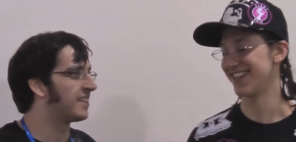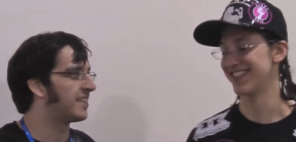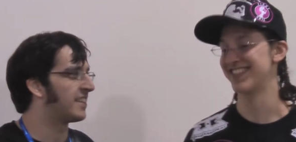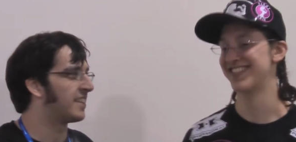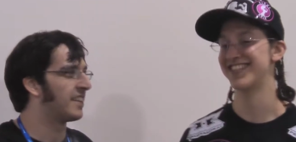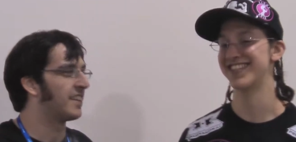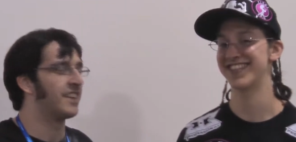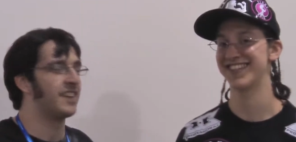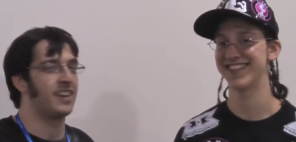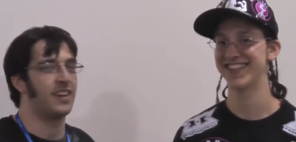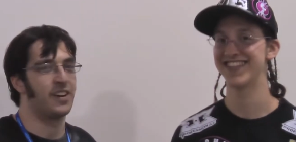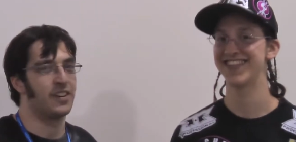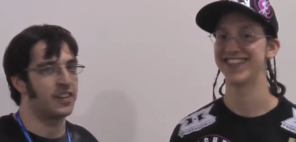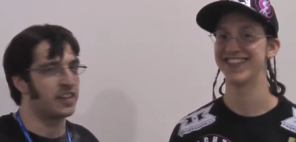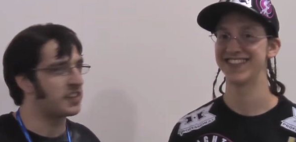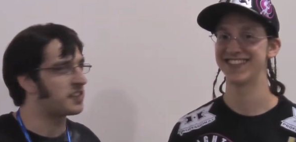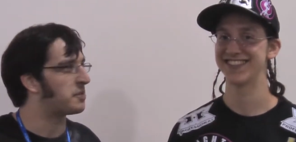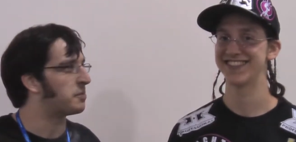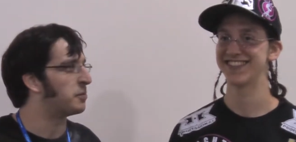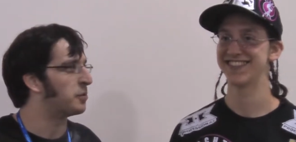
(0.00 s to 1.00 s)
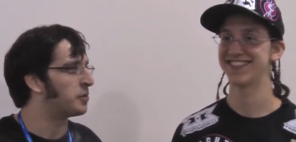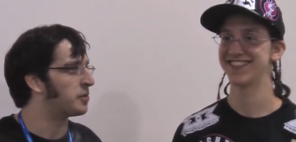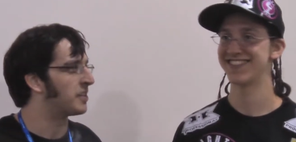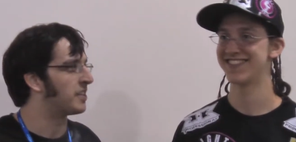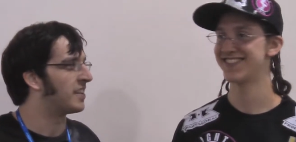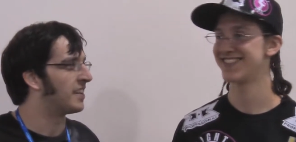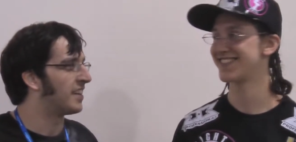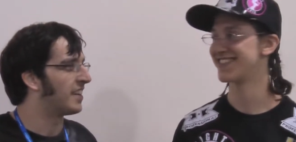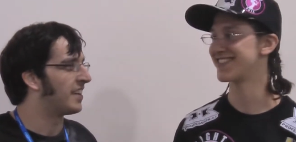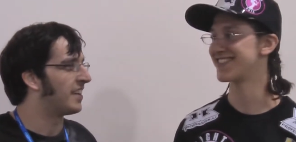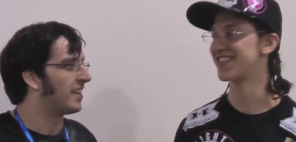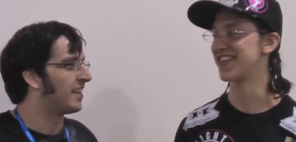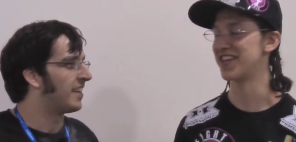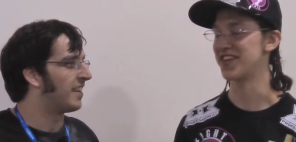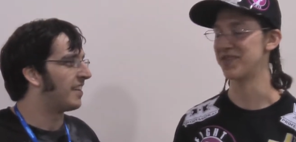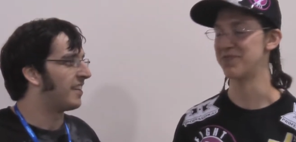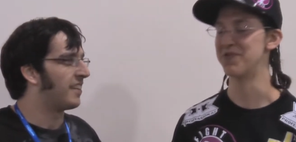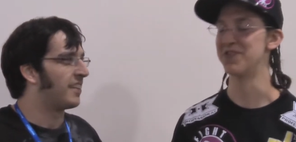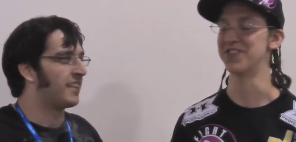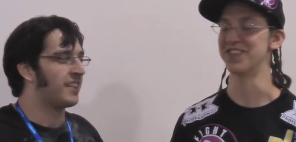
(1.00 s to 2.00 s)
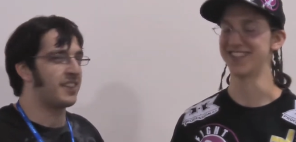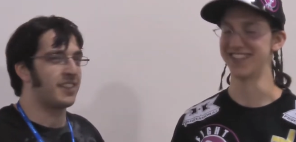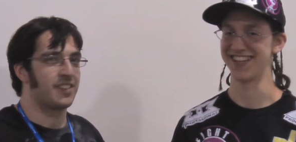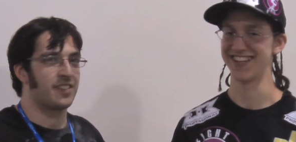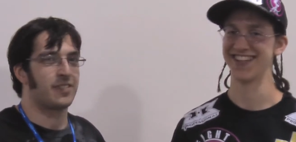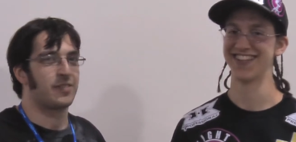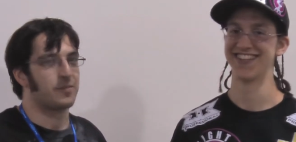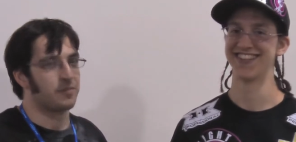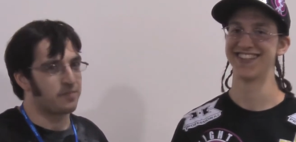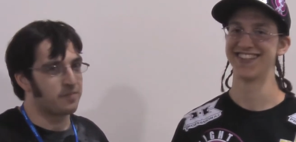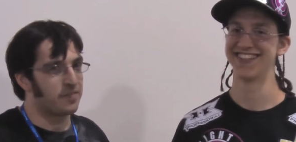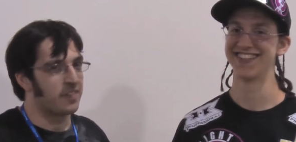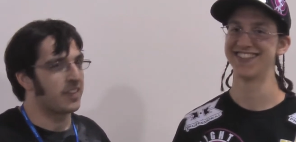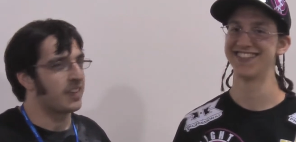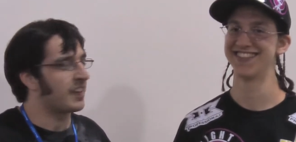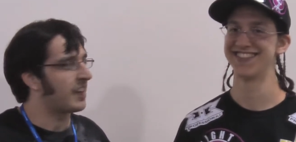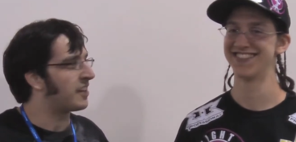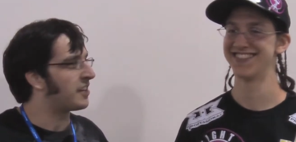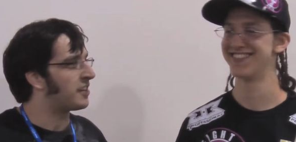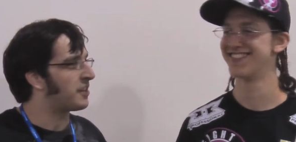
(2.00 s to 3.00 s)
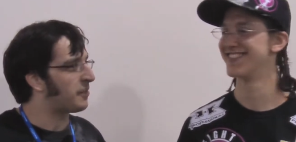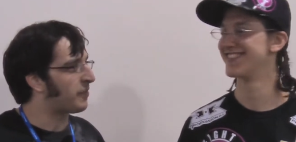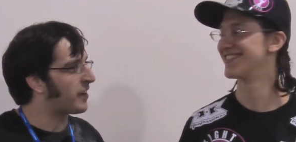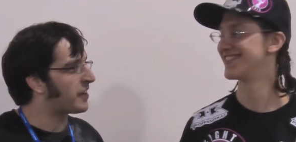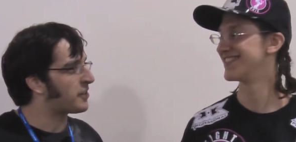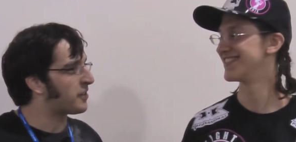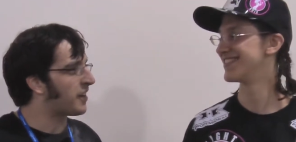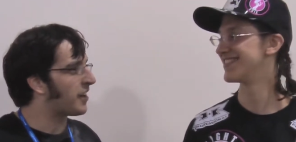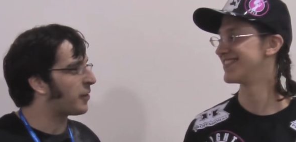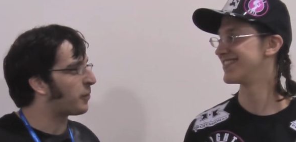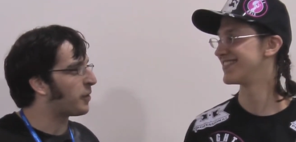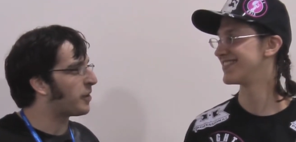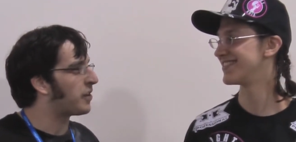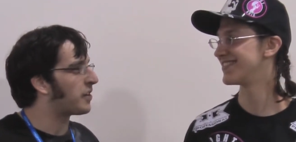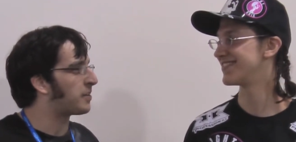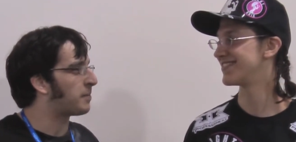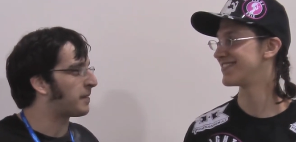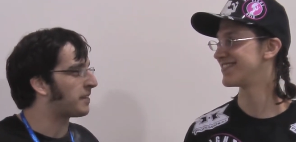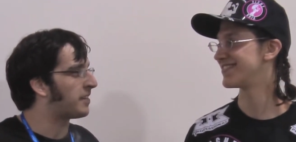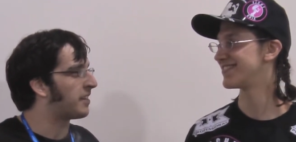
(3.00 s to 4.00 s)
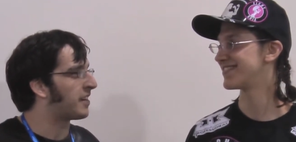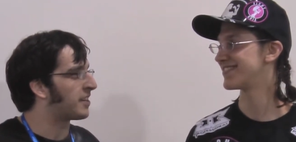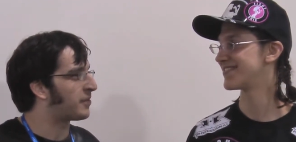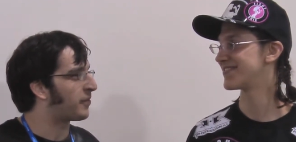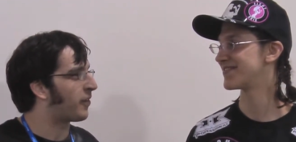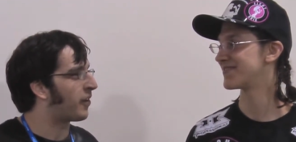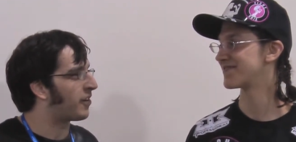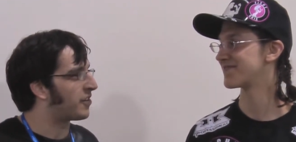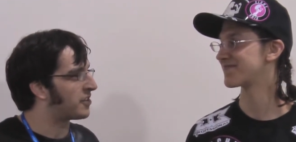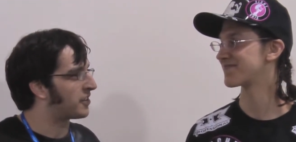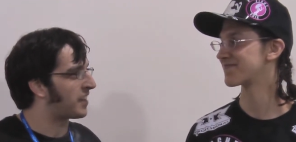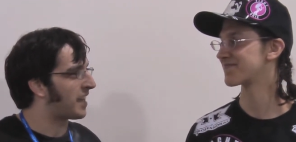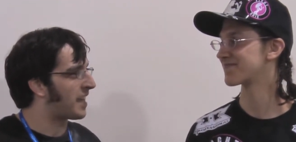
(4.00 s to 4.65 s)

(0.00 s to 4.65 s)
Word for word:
Speaker 1: Yes. All thanks to Moosin. Thank you, Moosin. Now, the fight turned out the way you expected as far as